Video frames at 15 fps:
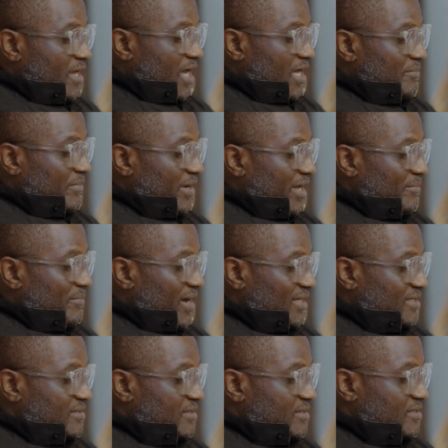And my
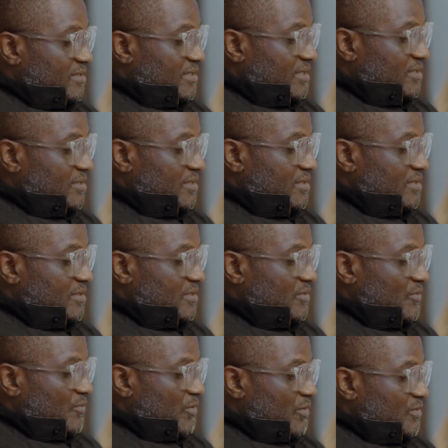master's thesis
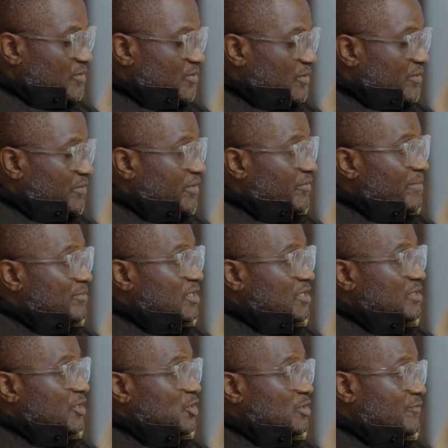was on the
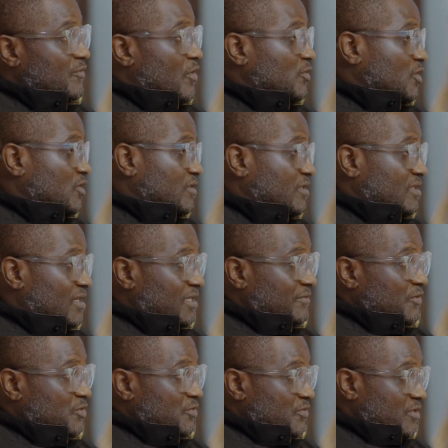representation of consciousness in
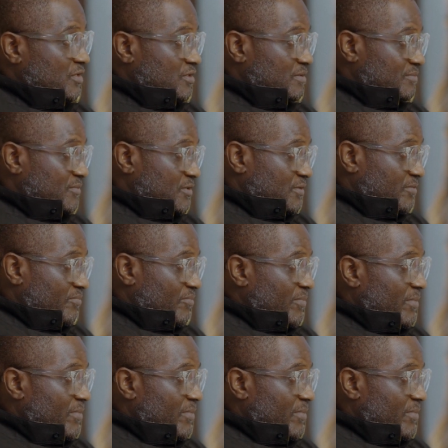artificial systems.